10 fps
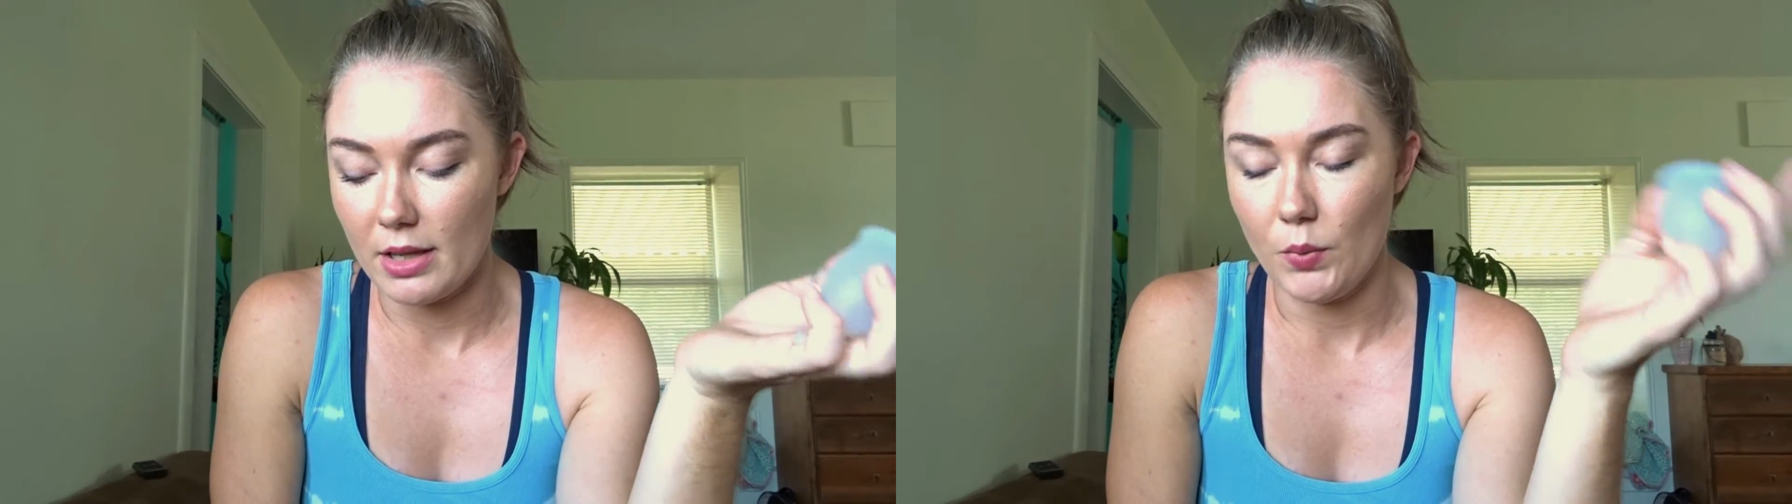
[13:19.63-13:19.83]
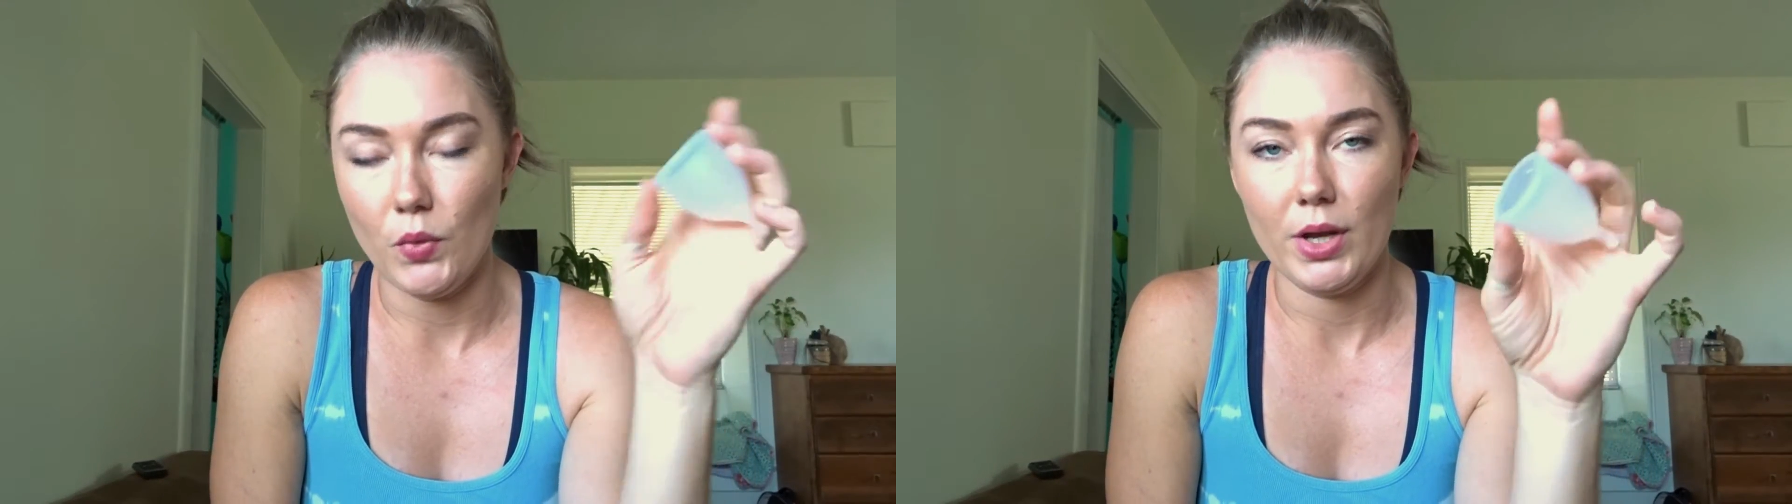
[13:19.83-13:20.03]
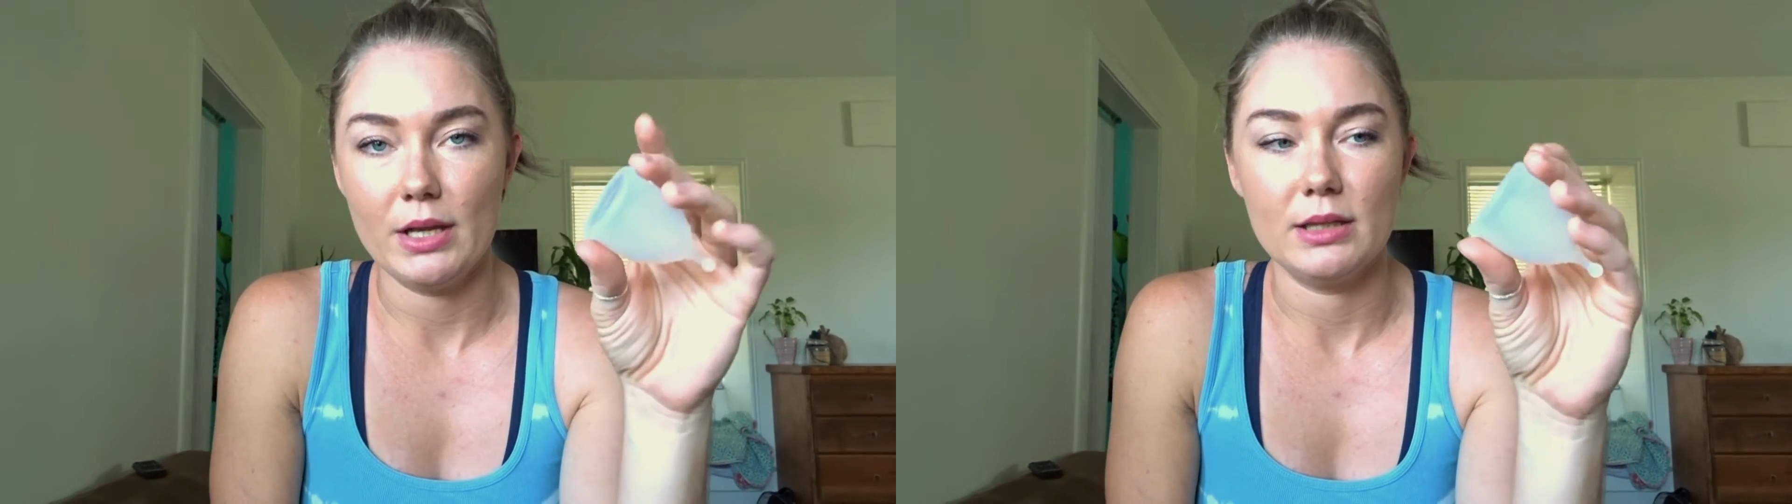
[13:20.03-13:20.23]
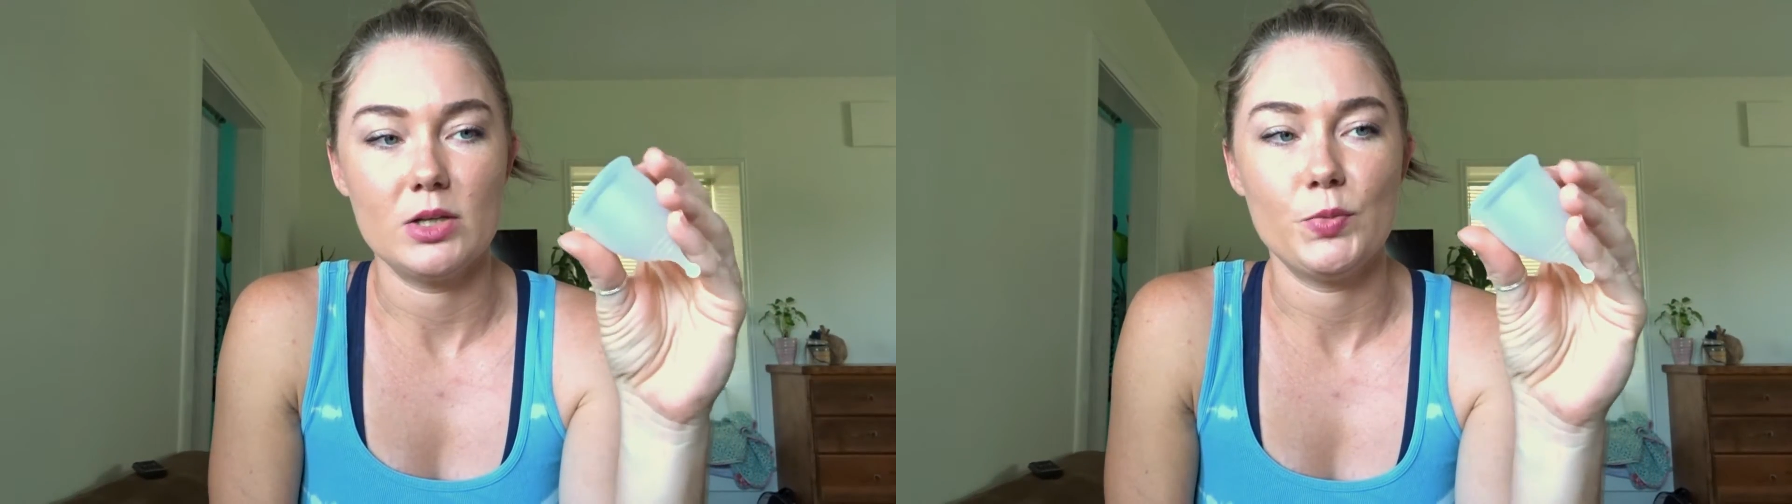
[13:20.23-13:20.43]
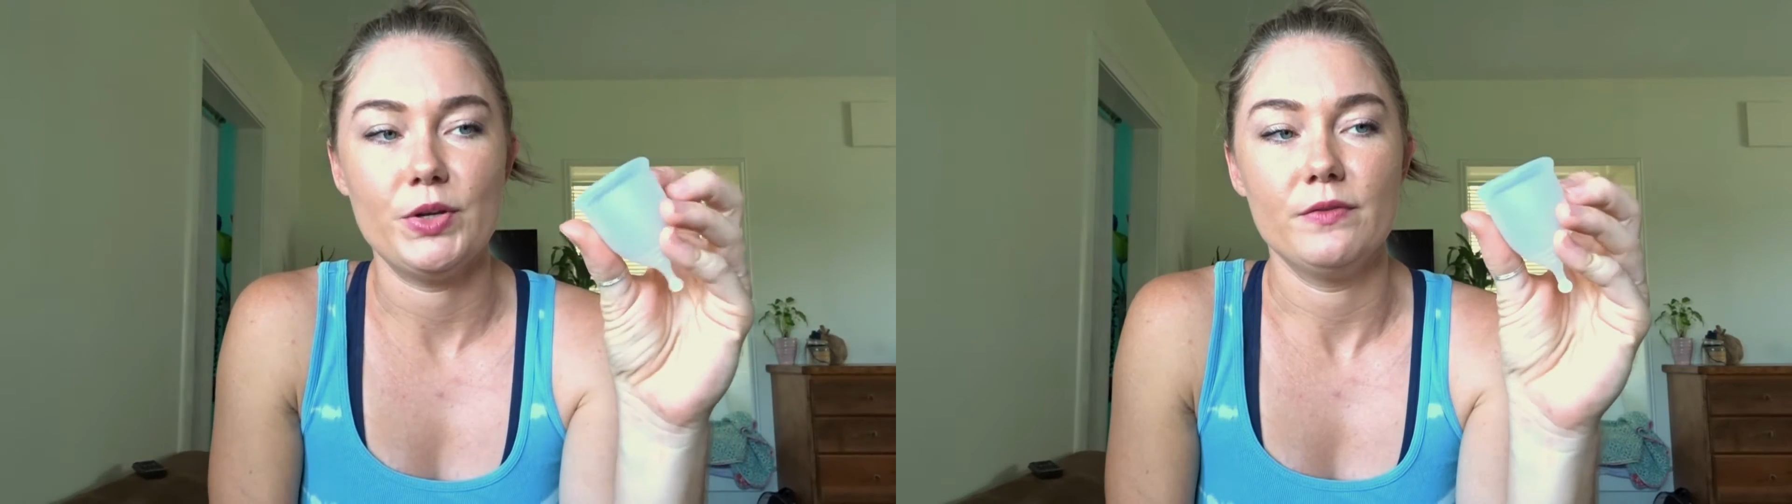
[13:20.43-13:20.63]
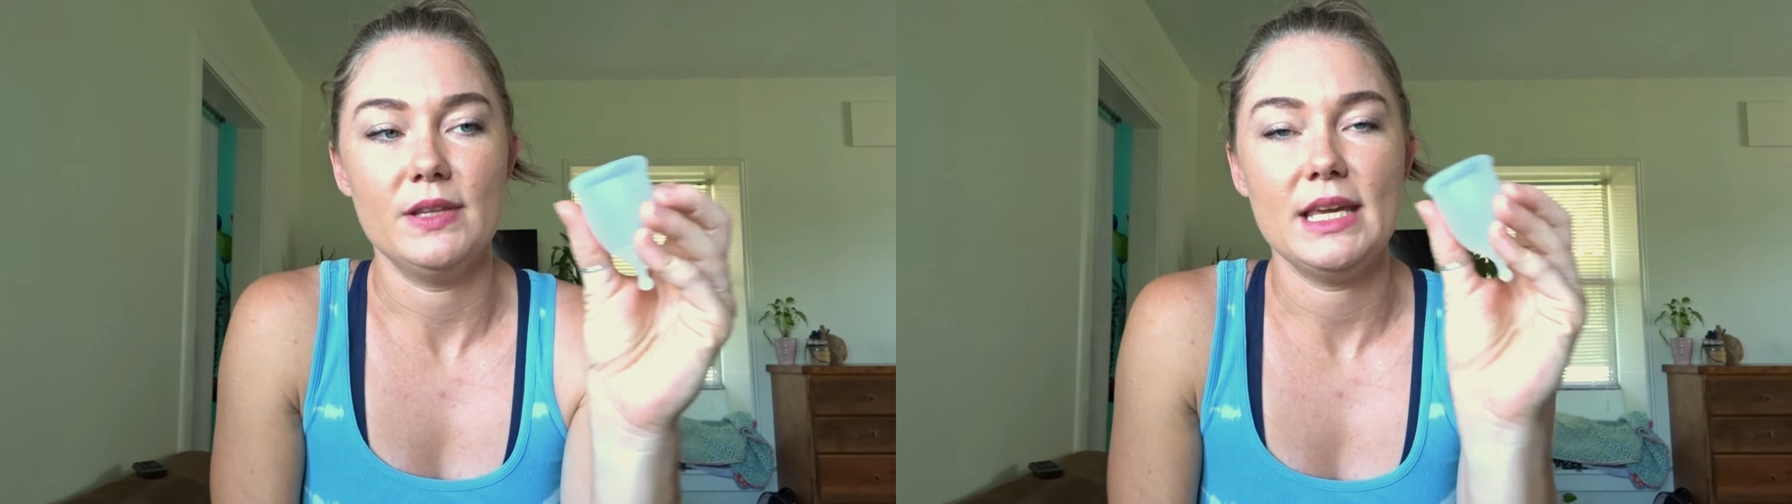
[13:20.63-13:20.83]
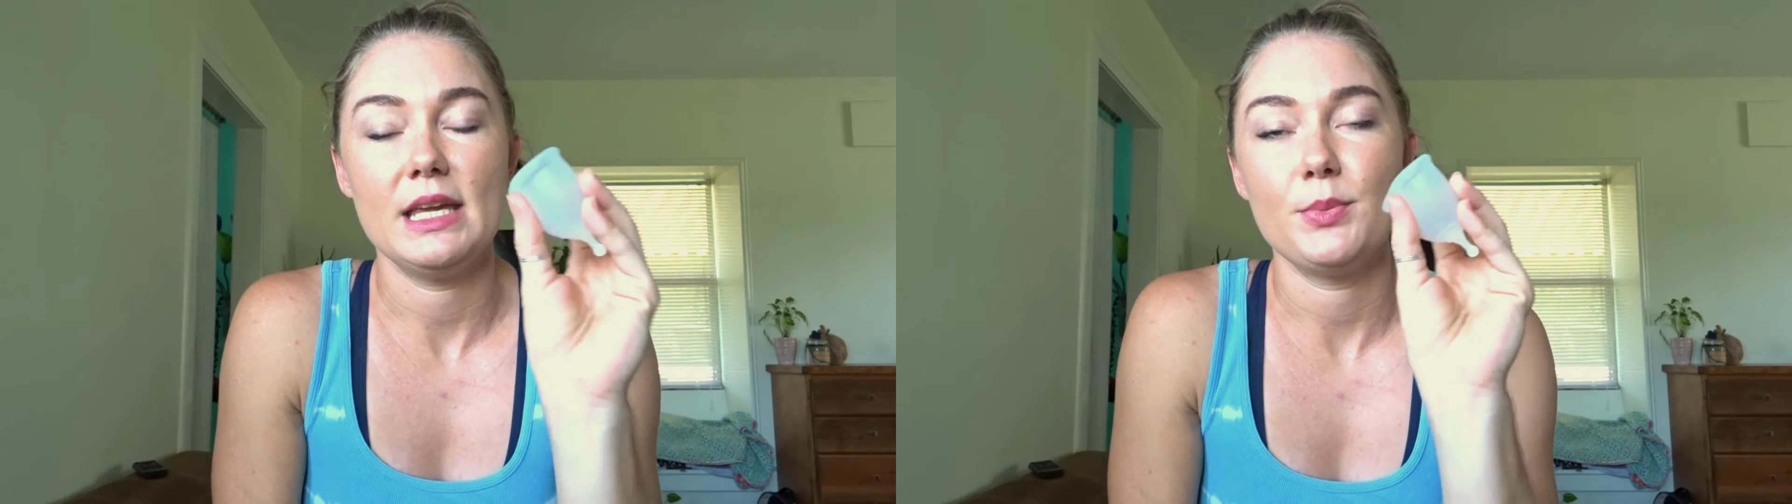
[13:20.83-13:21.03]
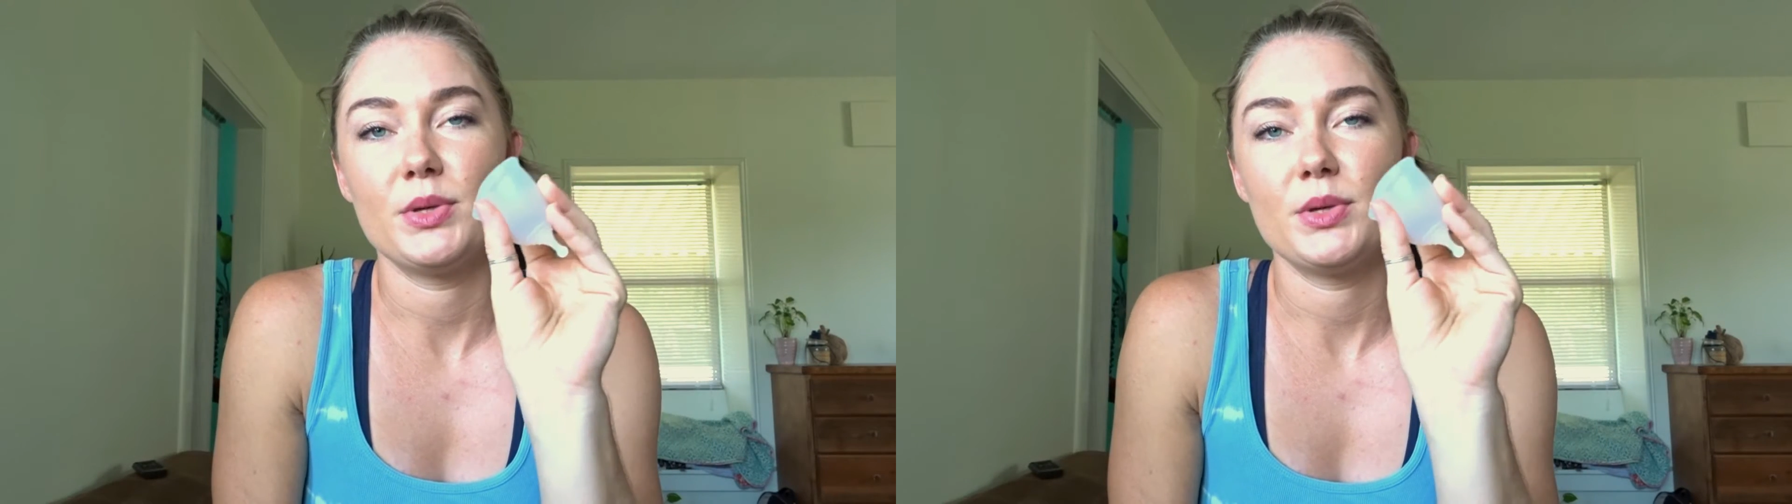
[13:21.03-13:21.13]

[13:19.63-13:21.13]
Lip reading: I will get a little bit of leaking.